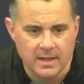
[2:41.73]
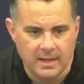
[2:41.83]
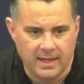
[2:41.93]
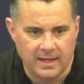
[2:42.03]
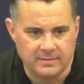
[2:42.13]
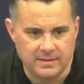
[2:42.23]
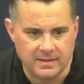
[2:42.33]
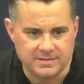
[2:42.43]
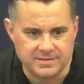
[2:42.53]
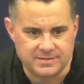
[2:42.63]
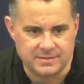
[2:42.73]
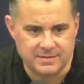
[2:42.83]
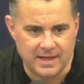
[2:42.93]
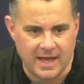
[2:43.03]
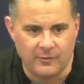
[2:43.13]
And
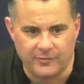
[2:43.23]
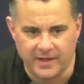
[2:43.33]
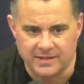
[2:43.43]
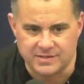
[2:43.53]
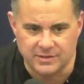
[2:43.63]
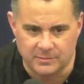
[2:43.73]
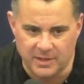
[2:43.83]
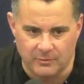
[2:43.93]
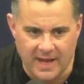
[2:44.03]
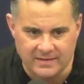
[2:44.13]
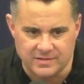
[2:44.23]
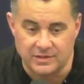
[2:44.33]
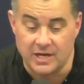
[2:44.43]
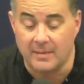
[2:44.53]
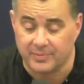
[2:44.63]
I don't think it's going to be right to
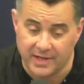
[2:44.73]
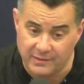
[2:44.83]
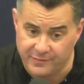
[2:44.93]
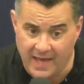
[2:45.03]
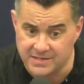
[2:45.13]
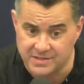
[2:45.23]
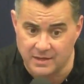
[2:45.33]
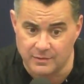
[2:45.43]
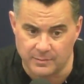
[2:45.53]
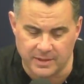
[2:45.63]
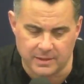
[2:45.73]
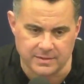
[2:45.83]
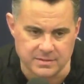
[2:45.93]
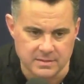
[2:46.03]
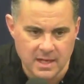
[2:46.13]
not play fast either,
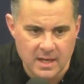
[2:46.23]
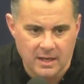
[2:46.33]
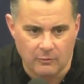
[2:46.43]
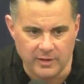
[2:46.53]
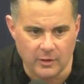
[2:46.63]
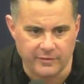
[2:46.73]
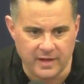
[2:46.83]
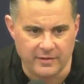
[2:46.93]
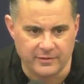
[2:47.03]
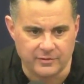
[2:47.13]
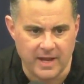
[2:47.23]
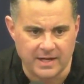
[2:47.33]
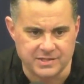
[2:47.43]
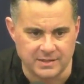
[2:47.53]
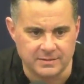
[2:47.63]
because we go the other
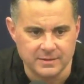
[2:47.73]
direction,